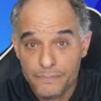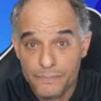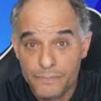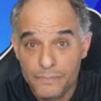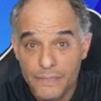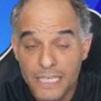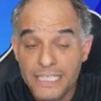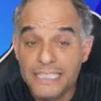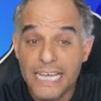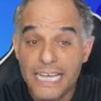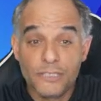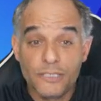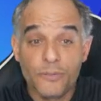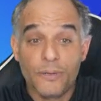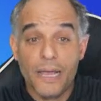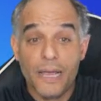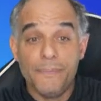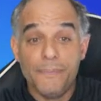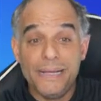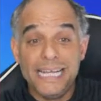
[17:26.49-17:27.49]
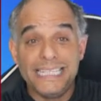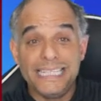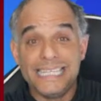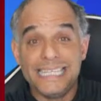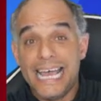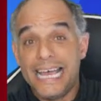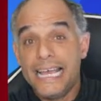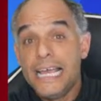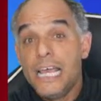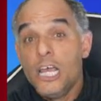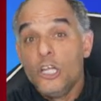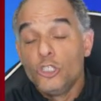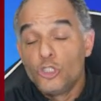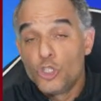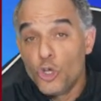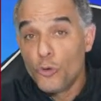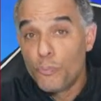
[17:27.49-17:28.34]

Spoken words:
And that's what I mean, that to